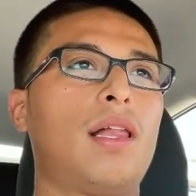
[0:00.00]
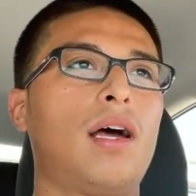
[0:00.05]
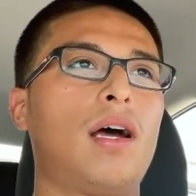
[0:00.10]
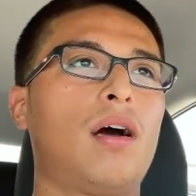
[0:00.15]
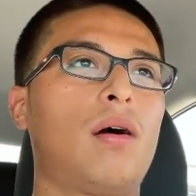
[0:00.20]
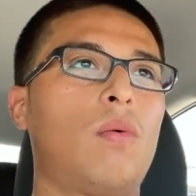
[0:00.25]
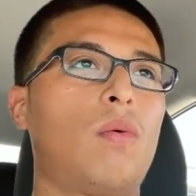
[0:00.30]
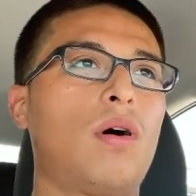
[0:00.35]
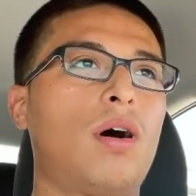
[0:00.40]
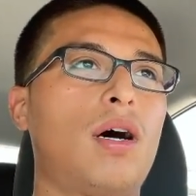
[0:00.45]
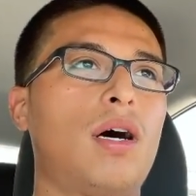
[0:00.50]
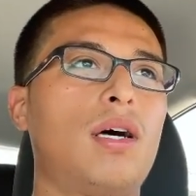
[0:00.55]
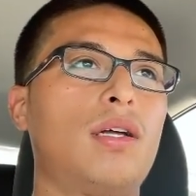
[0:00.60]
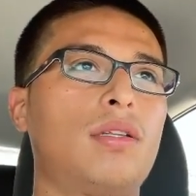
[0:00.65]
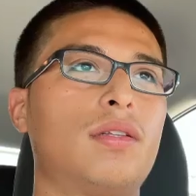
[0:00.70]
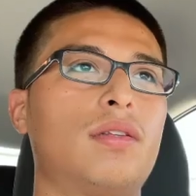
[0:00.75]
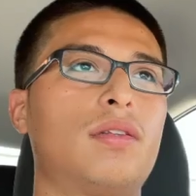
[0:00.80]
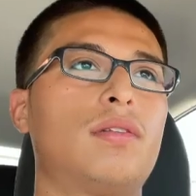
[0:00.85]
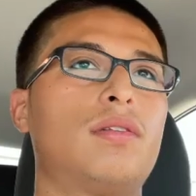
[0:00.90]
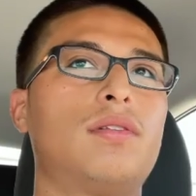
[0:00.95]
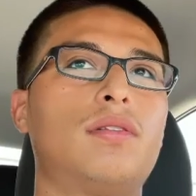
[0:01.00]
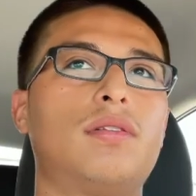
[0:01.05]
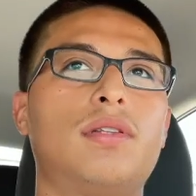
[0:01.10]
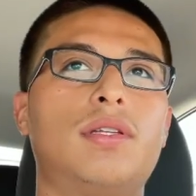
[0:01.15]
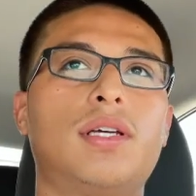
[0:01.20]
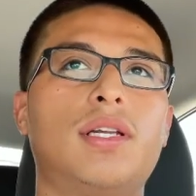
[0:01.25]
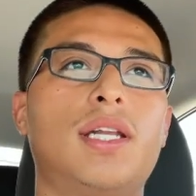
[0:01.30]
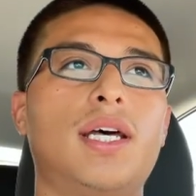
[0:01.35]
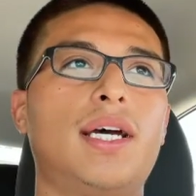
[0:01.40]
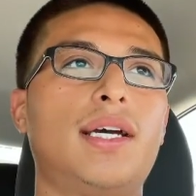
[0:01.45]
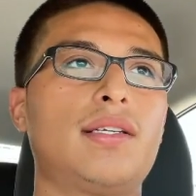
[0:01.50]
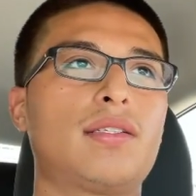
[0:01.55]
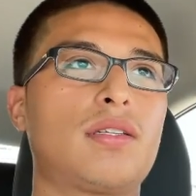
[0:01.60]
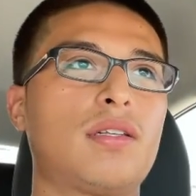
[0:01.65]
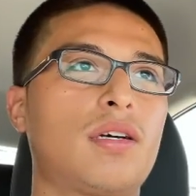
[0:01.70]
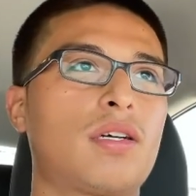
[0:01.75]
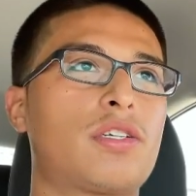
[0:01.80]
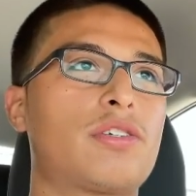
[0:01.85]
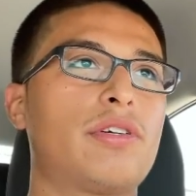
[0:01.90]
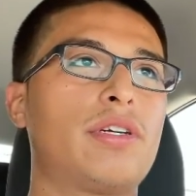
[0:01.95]
I want the nice
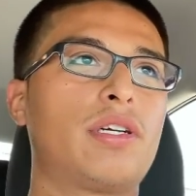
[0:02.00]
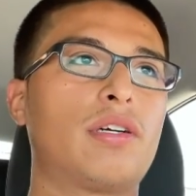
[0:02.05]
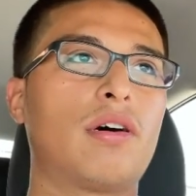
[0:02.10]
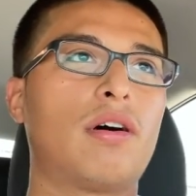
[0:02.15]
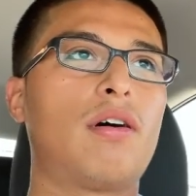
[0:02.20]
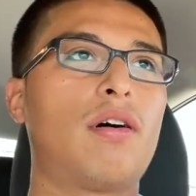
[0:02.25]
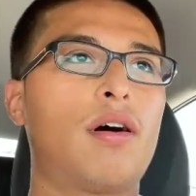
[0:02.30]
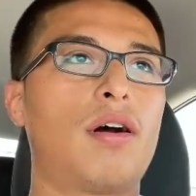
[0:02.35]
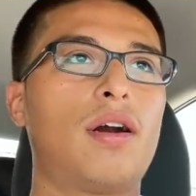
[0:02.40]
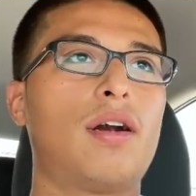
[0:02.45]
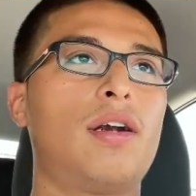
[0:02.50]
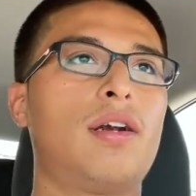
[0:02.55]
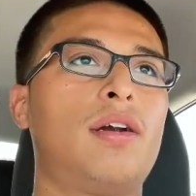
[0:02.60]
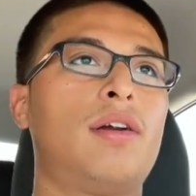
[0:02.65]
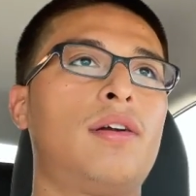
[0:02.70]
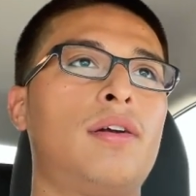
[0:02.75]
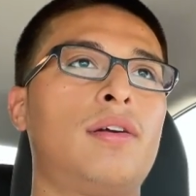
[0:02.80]
luxury car